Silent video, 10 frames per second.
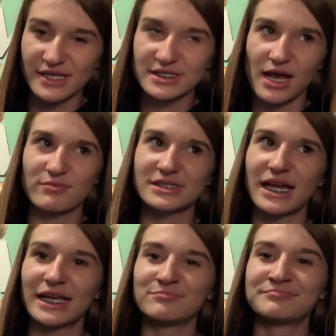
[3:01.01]
So I was
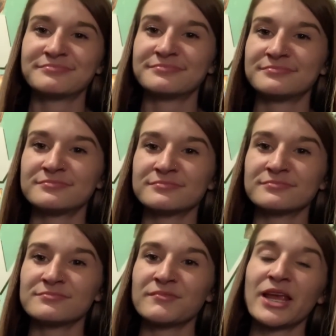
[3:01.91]
like,
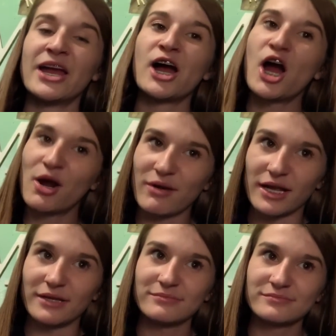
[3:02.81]
all
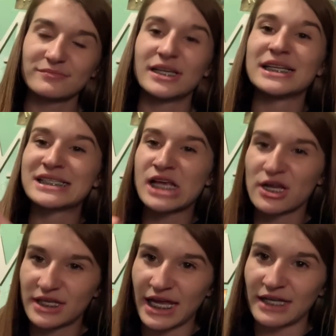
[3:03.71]
right. It
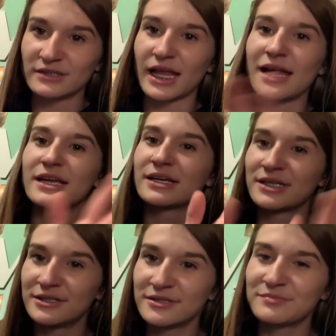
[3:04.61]
sunk in, like,
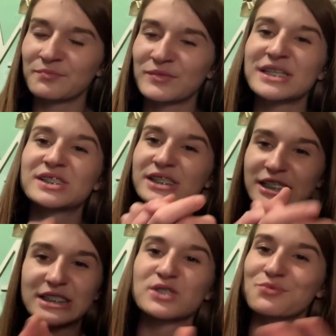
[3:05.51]
this
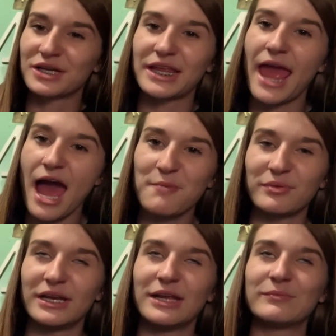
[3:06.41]
is really
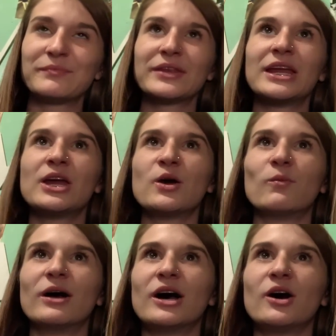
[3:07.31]
happening.
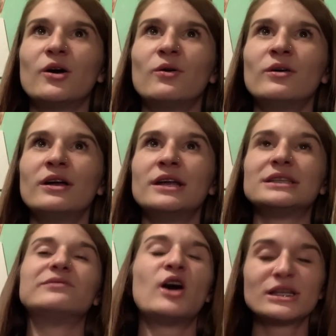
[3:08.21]
Well,
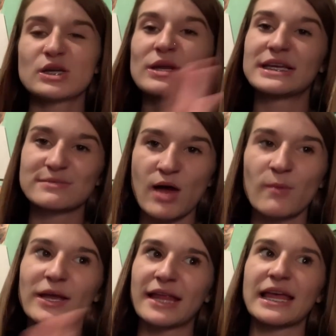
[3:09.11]
Devon told his mom,
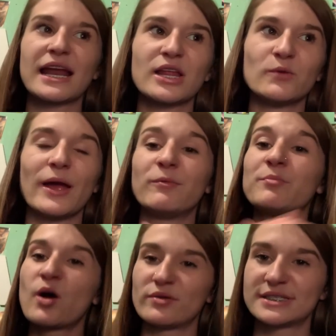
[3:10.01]
we got that out of the way, we
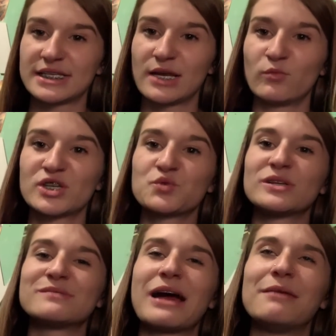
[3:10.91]
posted it, which
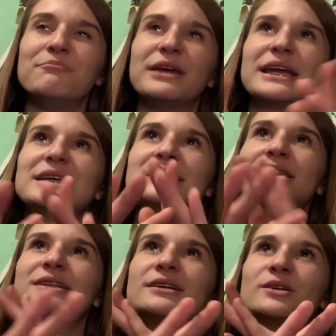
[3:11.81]
was my biggest
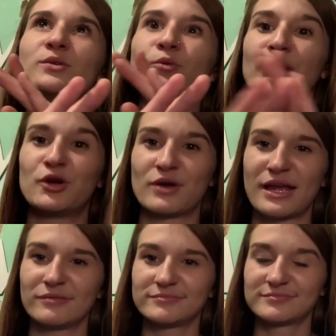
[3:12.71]
regret.